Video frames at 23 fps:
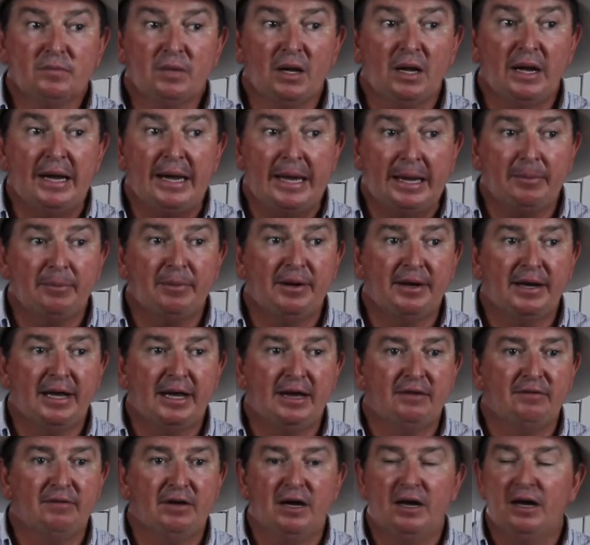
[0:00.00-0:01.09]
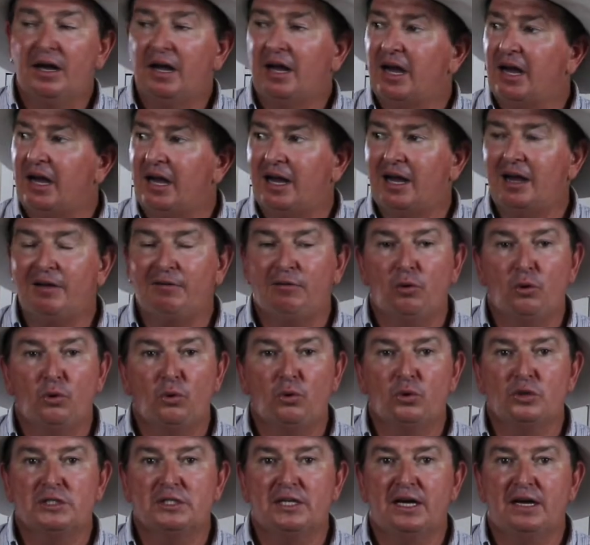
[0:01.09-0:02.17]
I happen to have a half
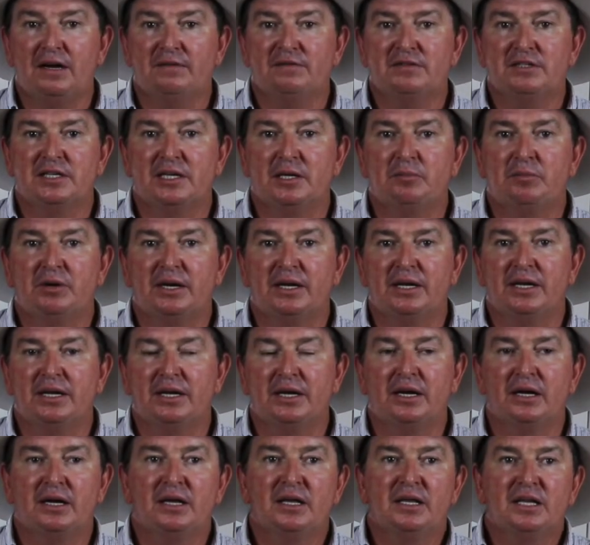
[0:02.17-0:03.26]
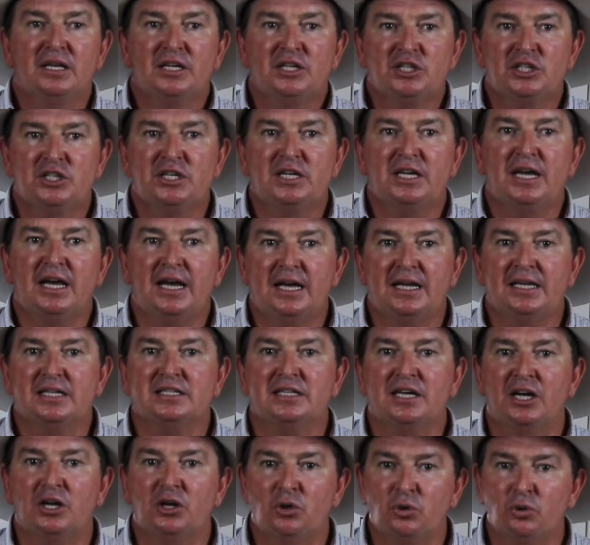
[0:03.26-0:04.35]
horse, half zebra here. She has
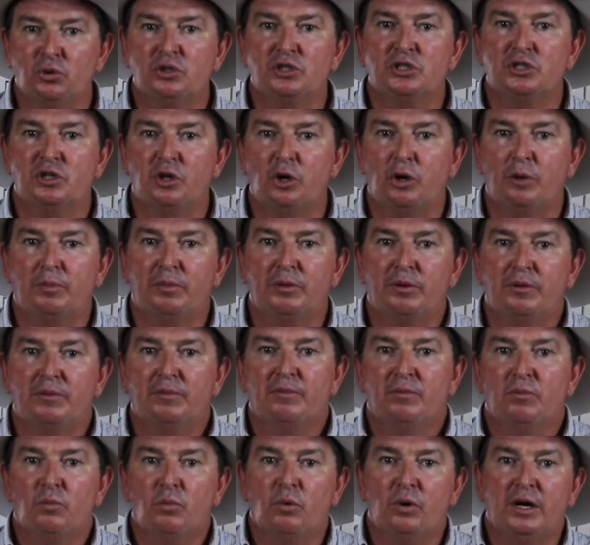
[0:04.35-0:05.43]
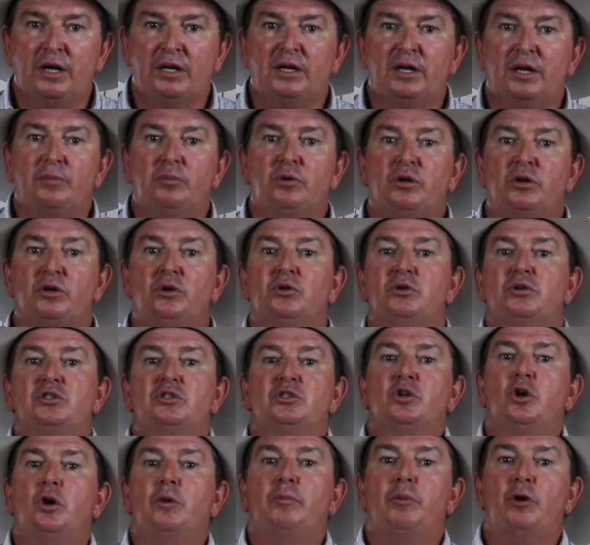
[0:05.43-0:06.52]
a good stop. Why did I put a good
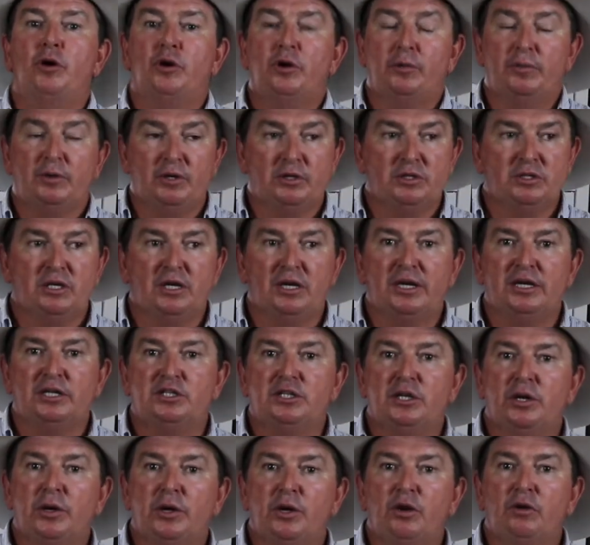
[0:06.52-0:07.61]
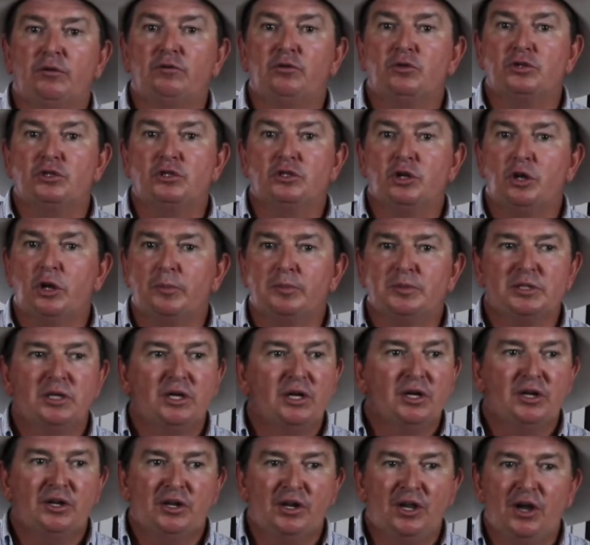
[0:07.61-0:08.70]
stop on her? Because I like showing off good stops?
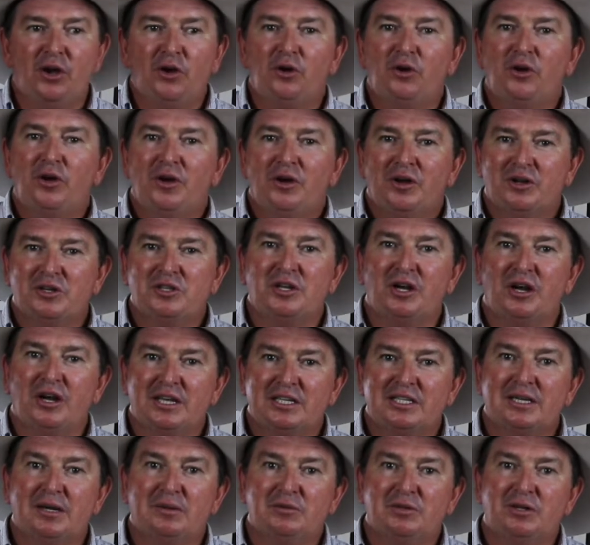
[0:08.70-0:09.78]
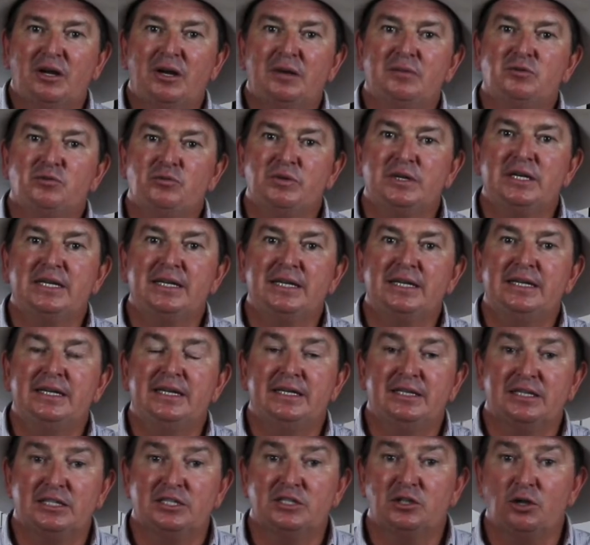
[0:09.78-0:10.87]
No, because I sometimes really need
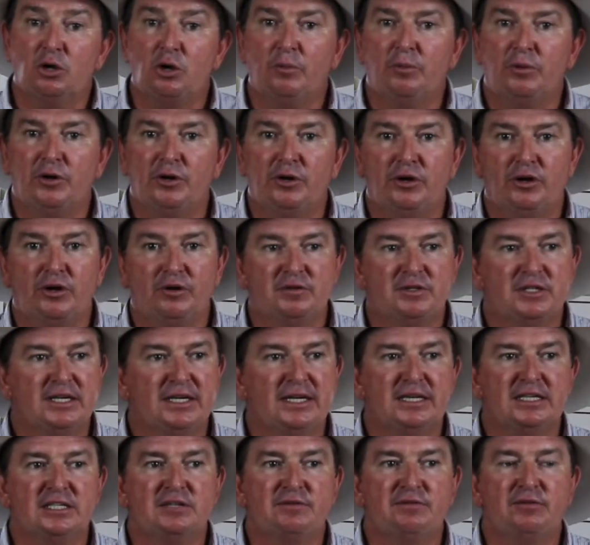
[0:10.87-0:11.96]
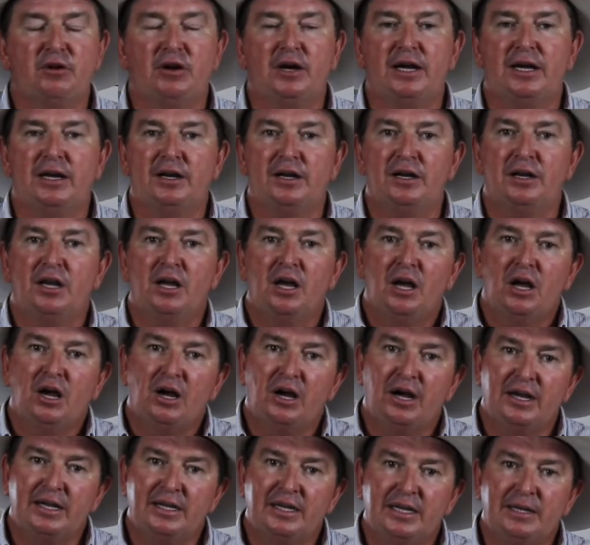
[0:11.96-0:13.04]
to stop on her. If she gets frightened,
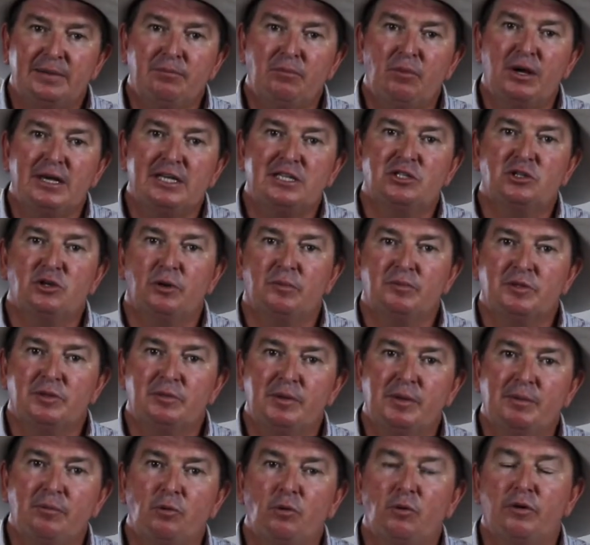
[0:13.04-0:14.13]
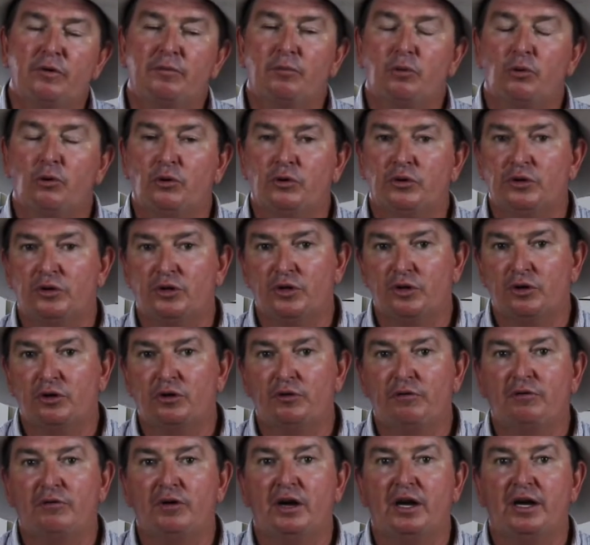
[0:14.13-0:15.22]
I need my stop to be more important than her
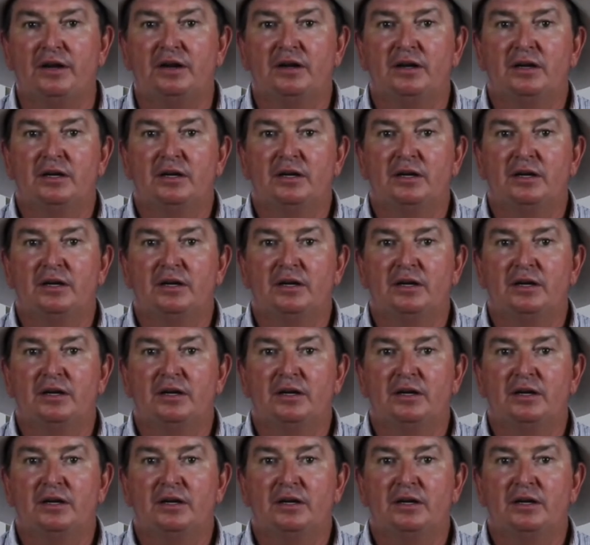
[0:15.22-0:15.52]
fright.